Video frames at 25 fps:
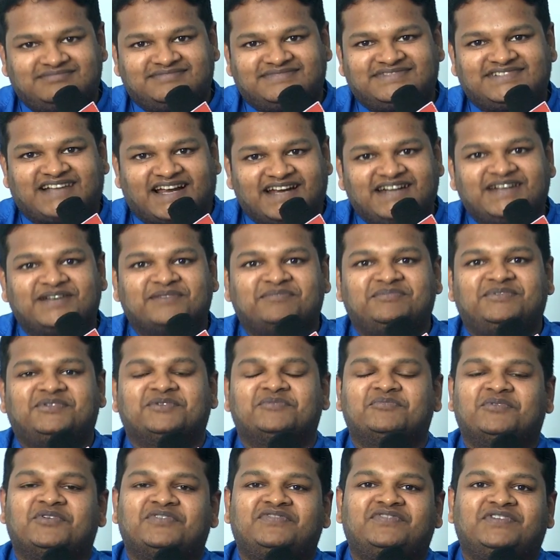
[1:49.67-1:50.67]
signed up 2
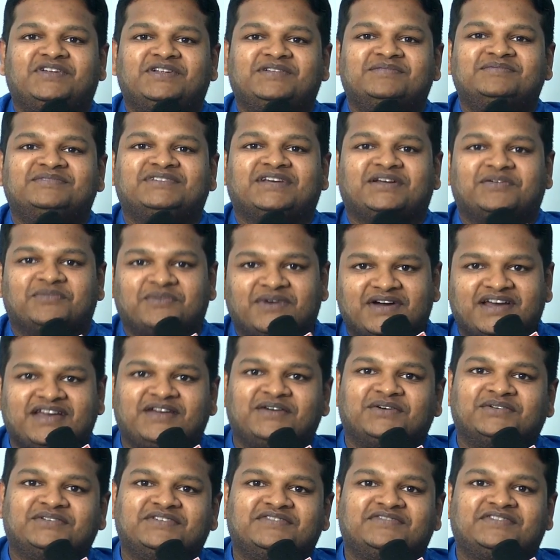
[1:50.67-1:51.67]
new films and
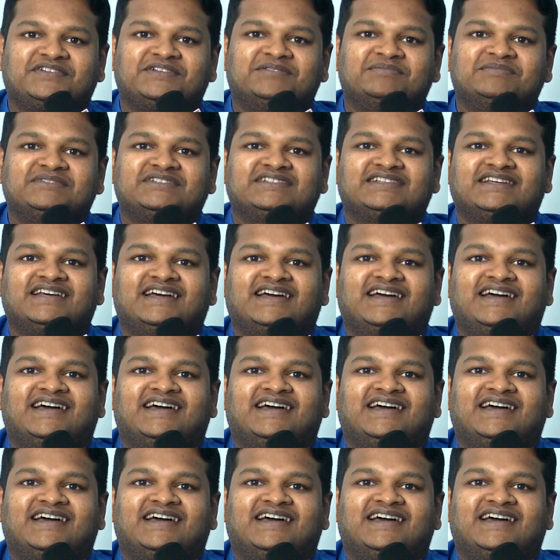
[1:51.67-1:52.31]
working on the films.